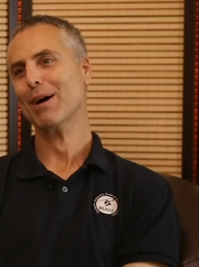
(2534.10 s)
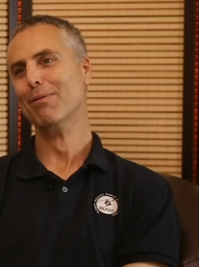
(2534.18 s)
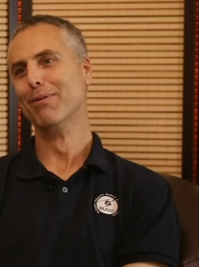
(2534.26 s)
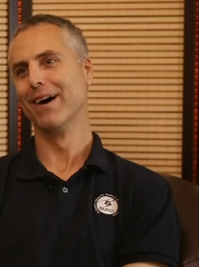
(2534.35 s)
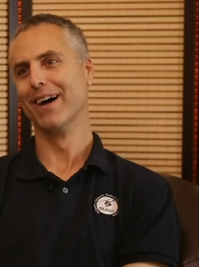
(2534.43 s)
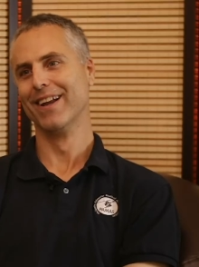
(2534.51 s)

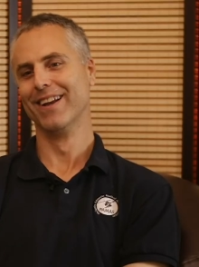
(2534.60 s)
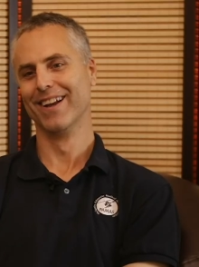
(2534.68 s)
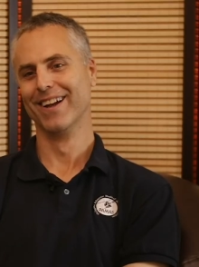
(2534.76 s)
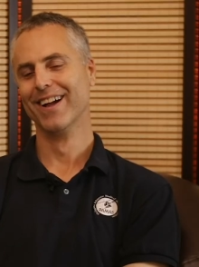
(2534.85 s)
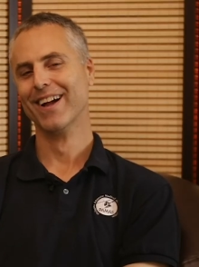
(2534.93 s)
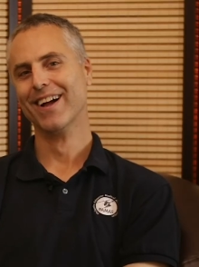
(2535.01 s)
But
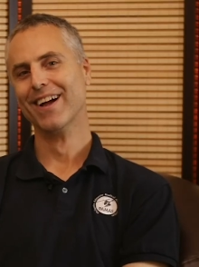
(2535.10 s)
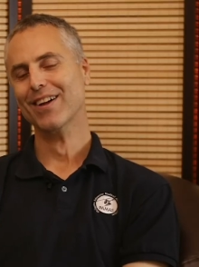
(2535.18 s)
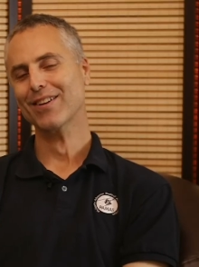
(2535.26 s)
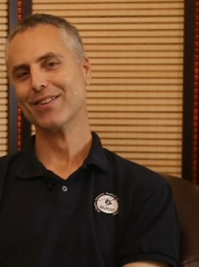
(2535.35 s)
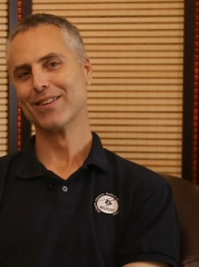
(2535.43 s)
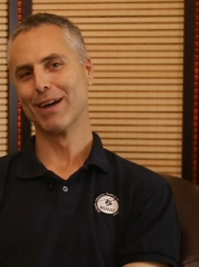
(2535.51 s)

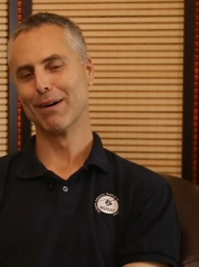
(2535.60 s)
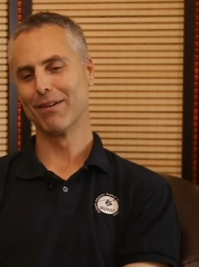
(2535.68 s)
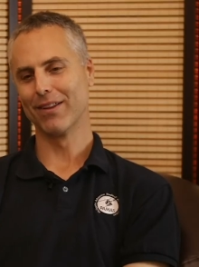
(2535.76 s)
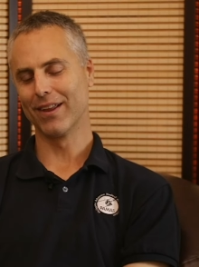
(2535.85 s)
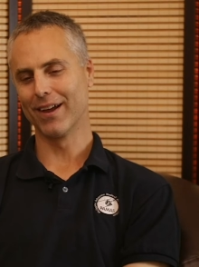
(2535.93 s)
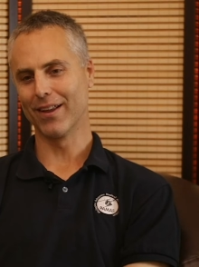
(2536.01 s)
some
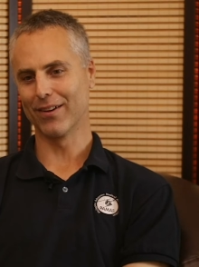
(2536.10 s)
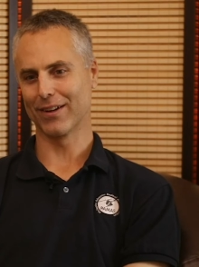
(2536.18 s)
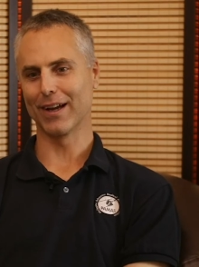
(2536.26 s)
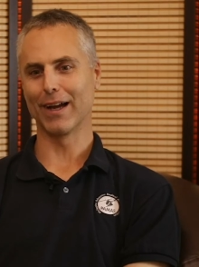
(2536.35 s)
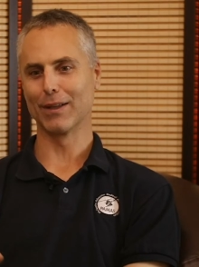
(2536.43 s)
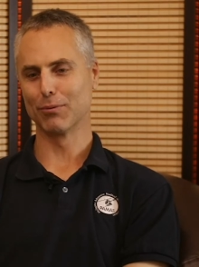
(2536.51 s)
of the other
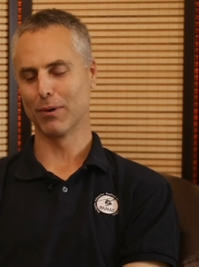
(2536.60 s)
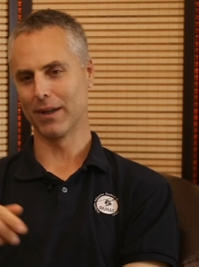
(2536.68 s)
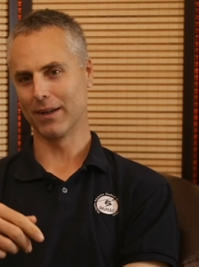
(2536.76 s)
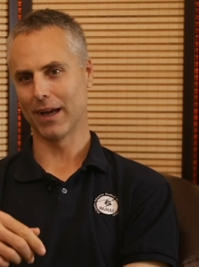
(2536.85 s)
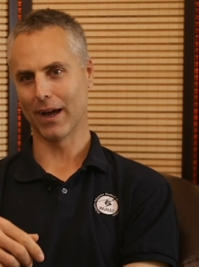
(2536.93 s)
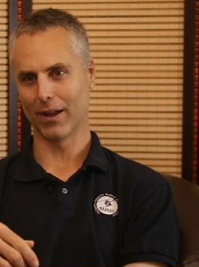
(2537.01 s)
guys
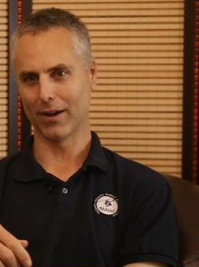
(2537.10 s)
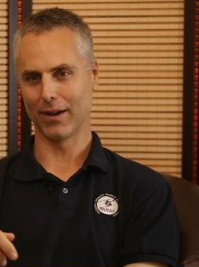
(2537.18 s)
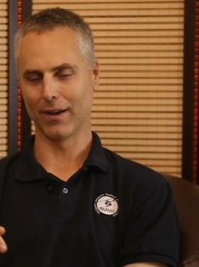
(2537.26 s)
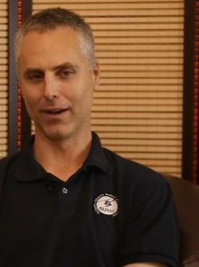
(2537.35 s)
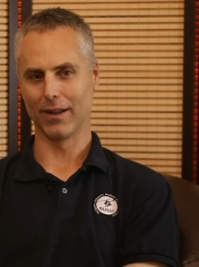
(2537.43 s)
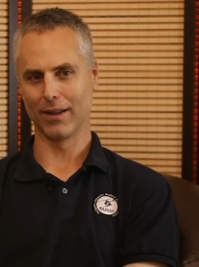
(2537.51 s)
went down
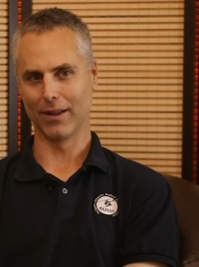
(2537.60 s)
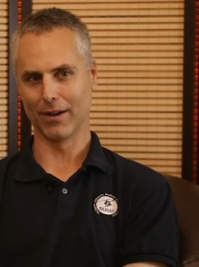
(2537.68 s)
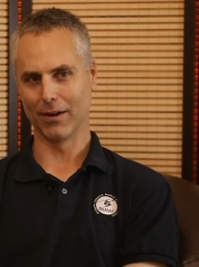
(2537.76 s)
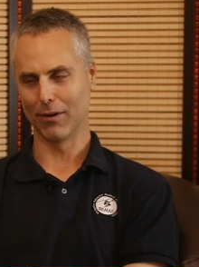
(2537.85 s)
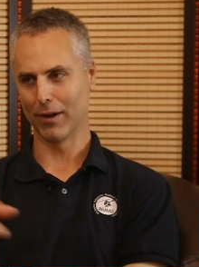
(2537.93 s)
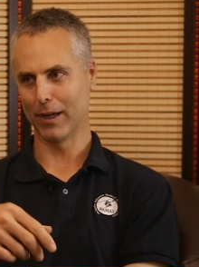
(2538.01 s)
and,
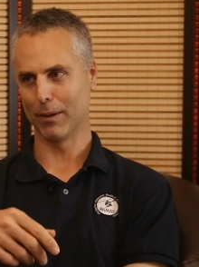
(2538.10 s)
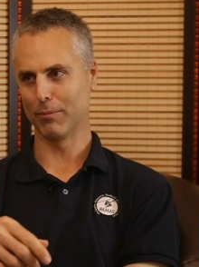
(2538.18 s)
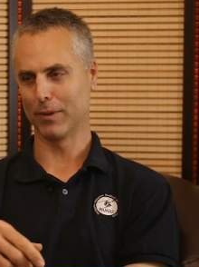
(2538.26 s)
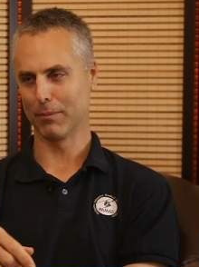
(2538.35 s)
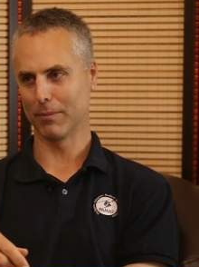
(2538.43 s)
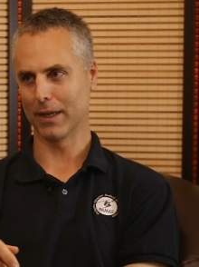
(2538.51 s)

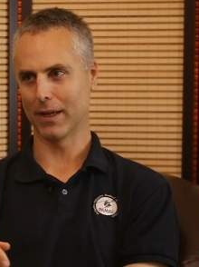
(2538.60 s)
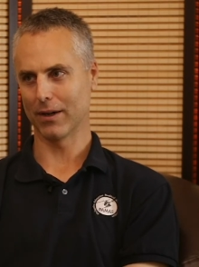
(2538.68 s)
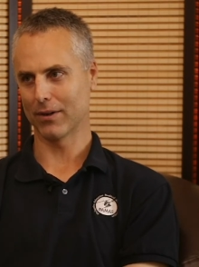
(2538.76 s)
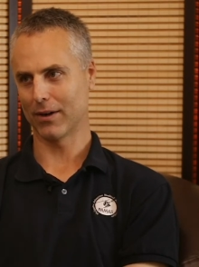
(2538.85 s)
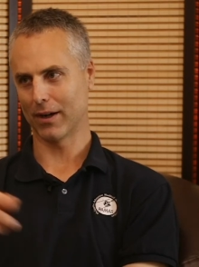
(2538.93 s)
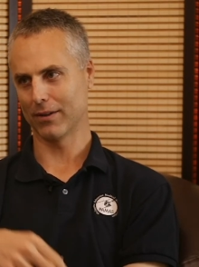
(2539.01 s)
helped him get
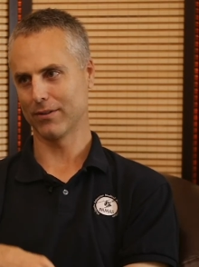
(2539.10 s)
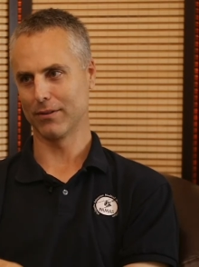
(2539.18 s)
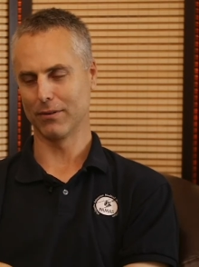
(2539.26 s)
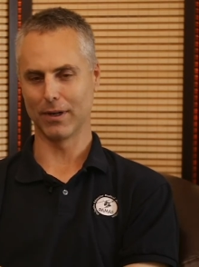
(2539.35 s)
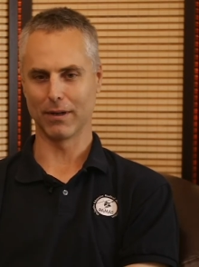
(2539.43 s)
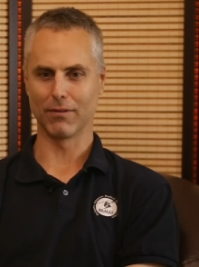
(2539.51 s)
across the
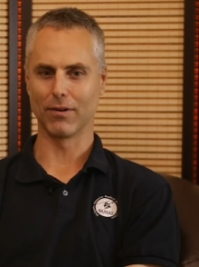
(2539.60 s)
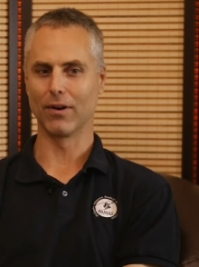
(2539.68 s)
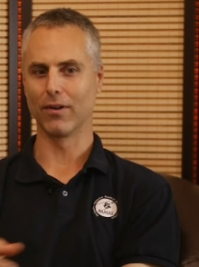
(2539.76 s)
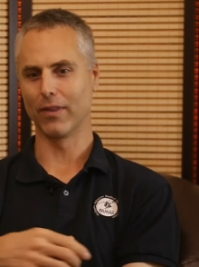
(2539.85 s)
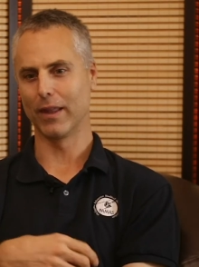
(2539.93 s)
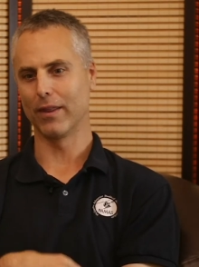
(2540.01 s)
river,
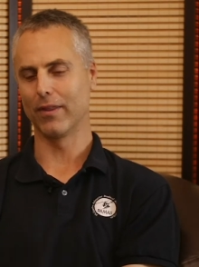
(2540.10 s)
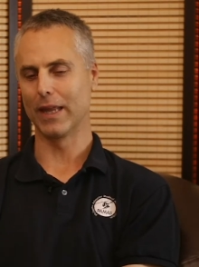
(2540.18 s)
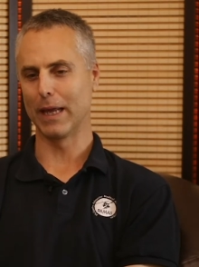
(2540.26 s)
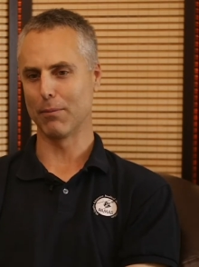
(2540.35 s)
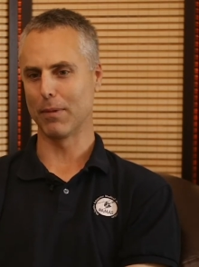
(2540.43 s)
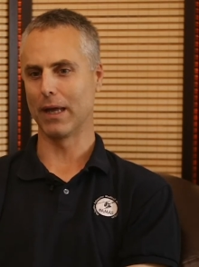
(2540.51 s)
and
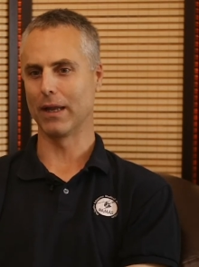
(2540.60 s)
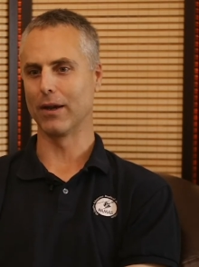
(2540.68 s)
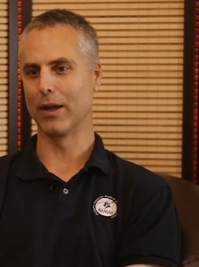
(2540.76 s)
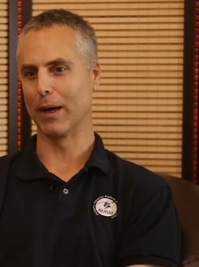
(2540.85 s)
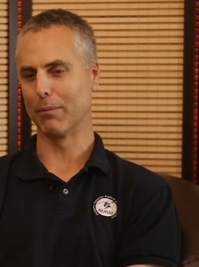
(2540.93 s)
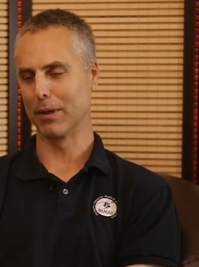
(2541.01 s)
they made it up.